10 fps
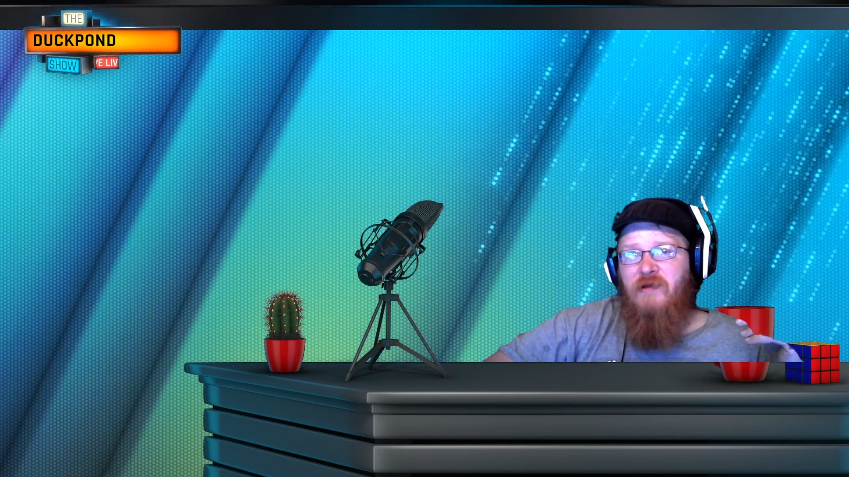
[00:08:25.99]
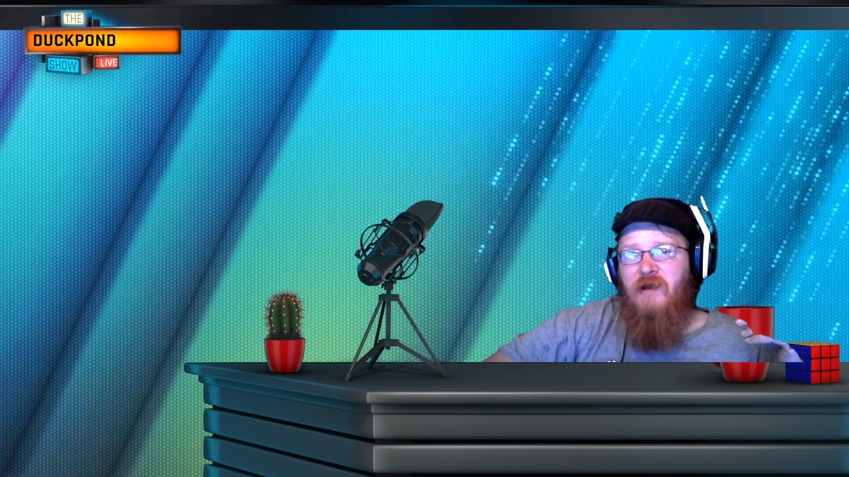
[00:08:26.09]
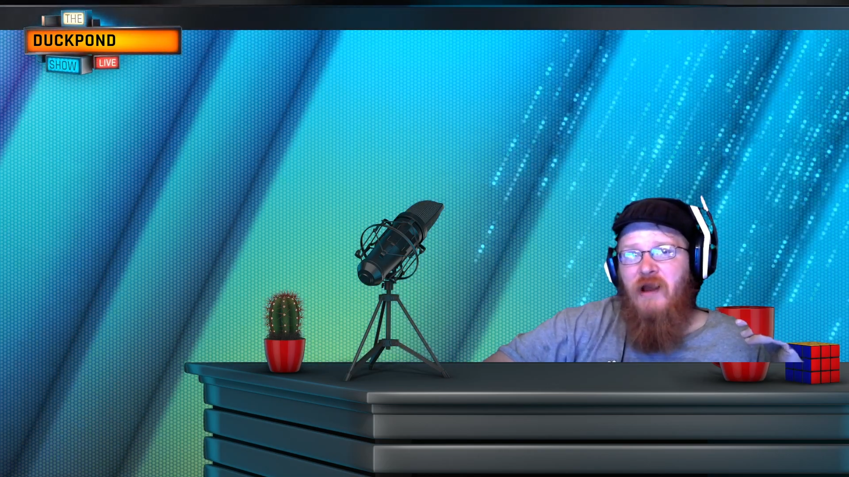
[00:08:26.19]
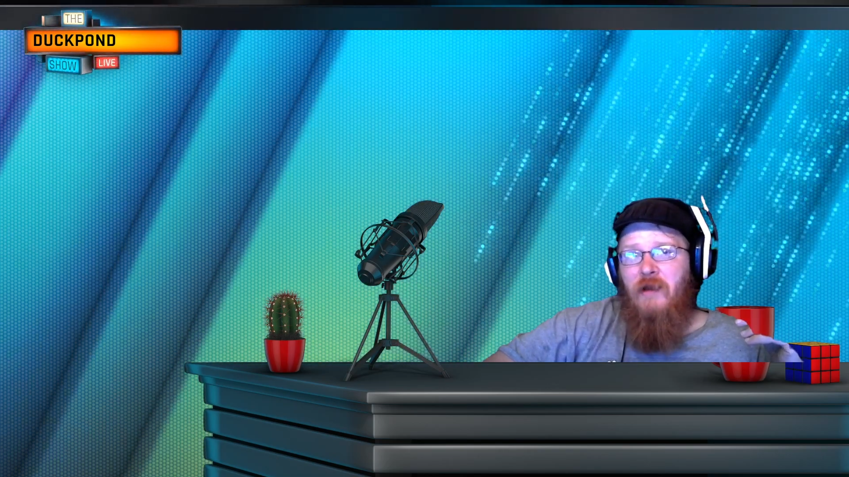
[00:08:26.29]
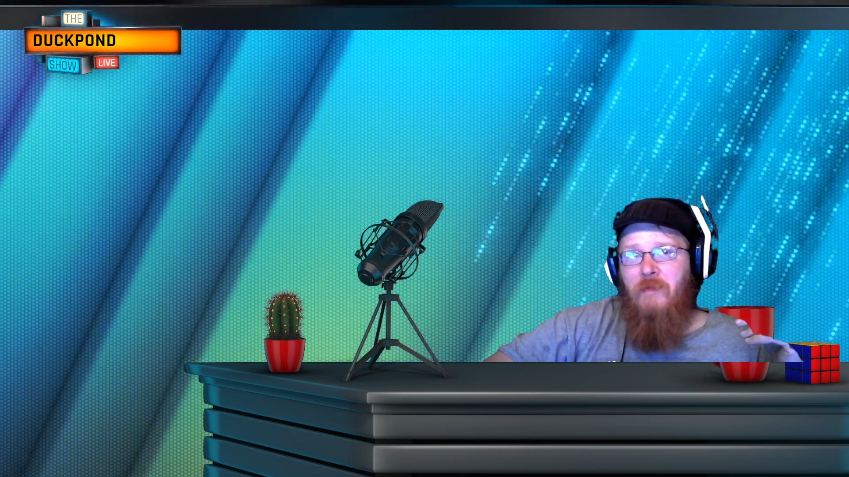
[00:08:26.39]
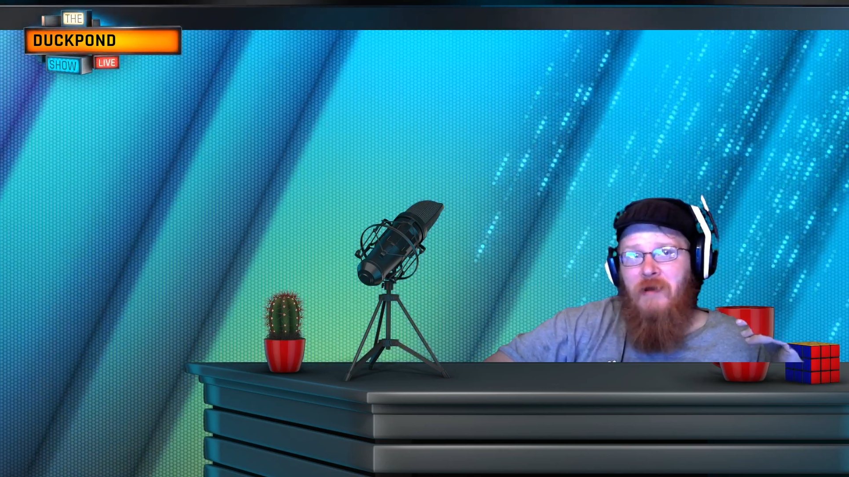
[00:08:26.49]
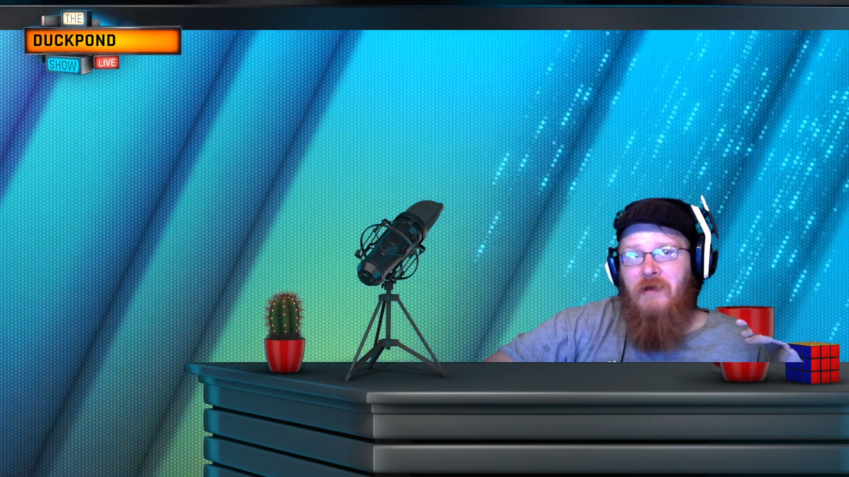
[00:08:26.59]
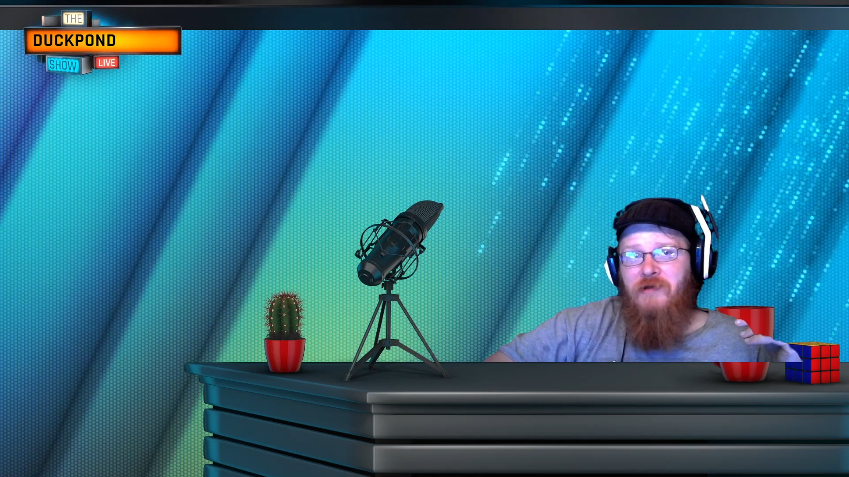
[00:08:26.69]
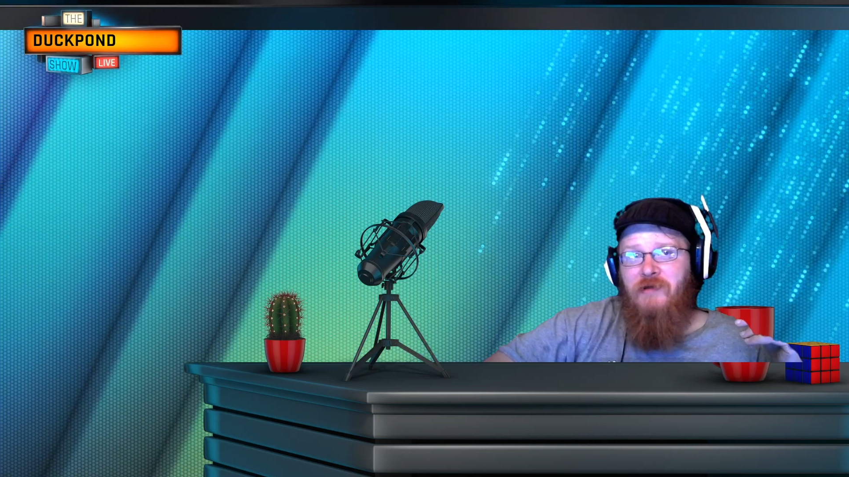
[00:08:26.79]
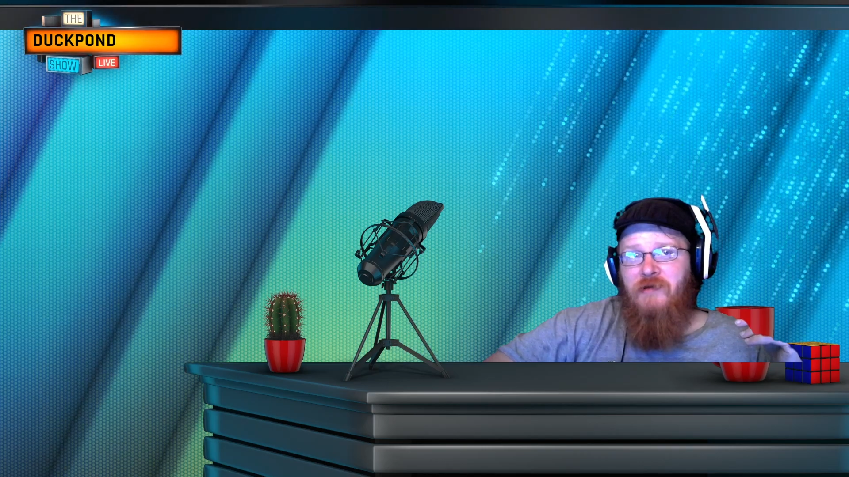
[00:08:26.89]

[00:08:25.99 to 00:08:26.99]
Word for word: animations